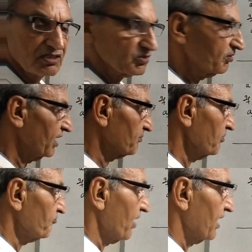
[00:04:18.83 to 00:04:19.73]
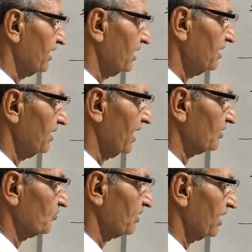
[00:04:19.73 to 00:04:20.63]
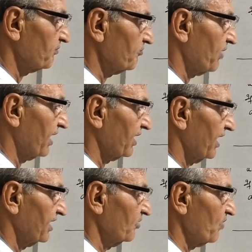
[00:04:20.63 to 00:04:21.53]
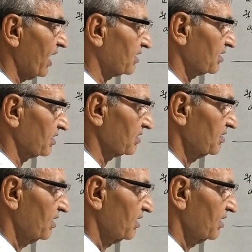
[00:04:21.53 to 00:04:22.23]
So let me find AD length, or let me find AD vector,